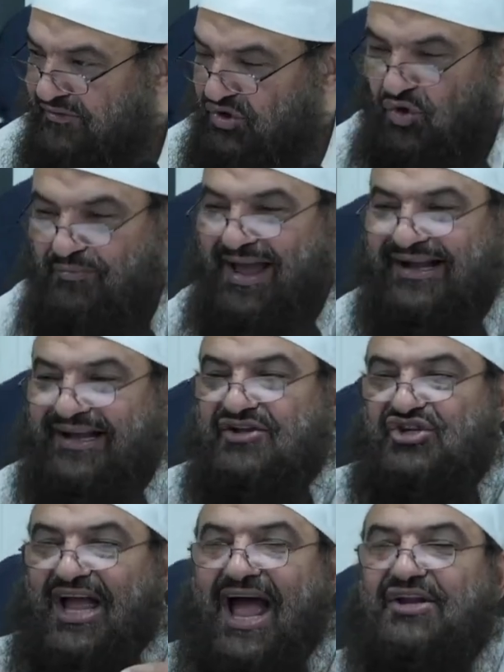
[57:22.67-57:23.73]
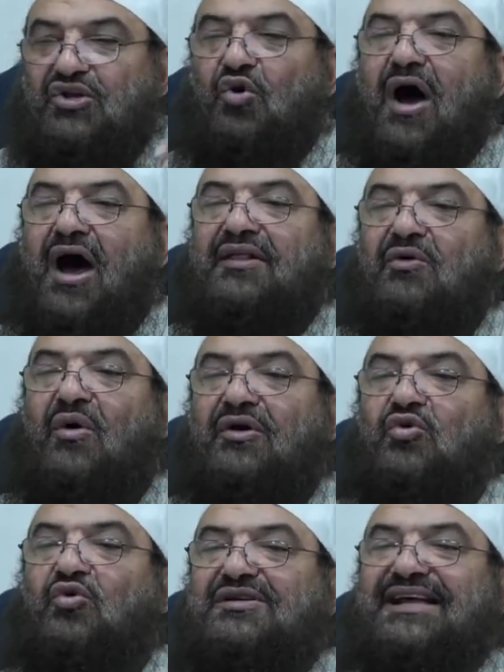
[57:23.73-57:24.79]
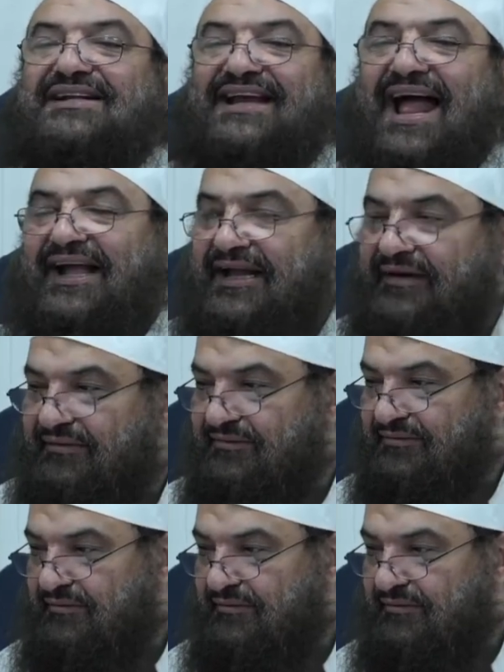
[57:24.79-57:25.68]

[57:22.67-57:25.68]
You making jihad, you are the one who is attacking.